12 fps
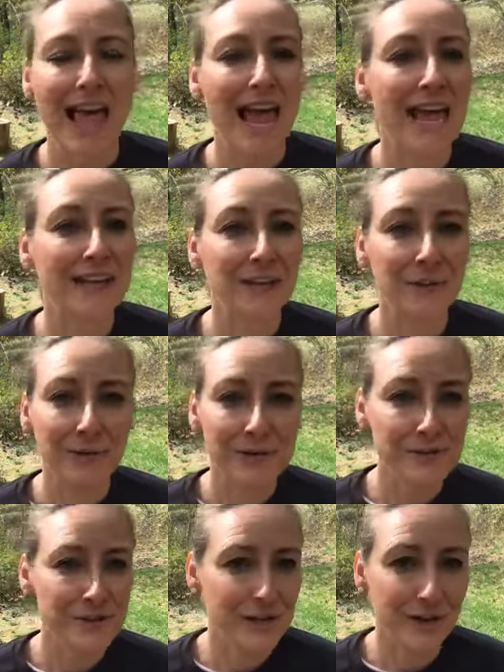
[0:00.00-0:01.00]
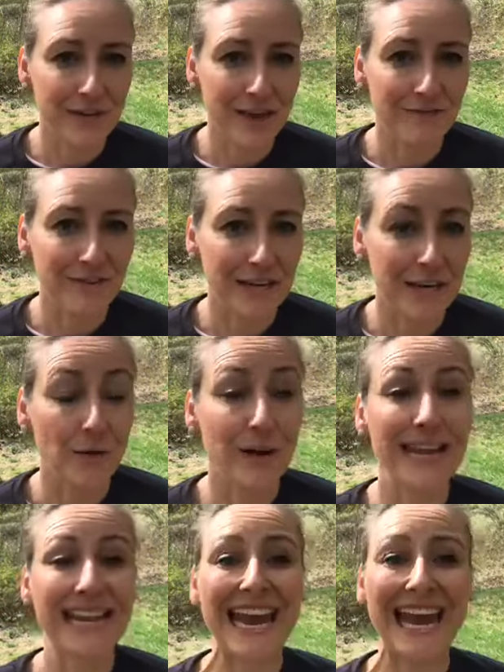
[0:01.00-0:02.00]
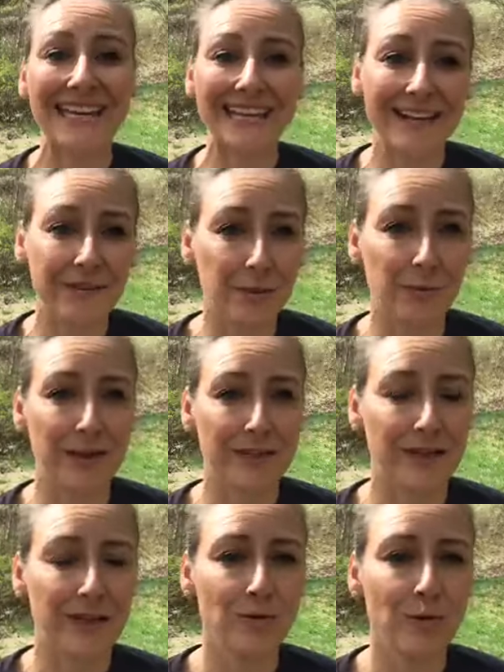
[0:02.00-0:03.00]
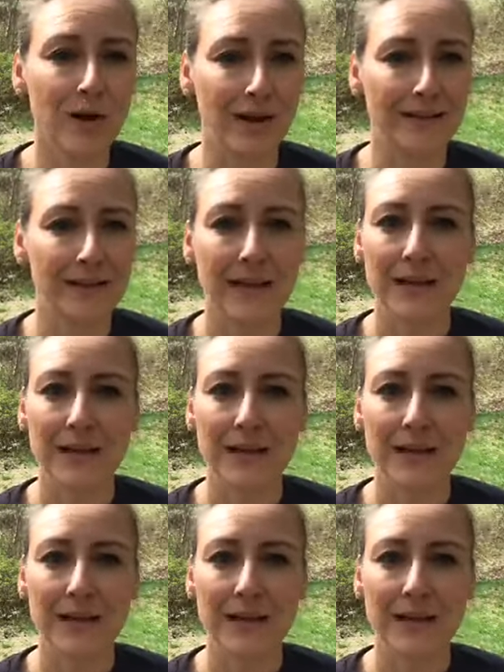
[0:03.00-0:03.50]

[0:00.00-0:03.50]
and you can share that video in any other way that you want.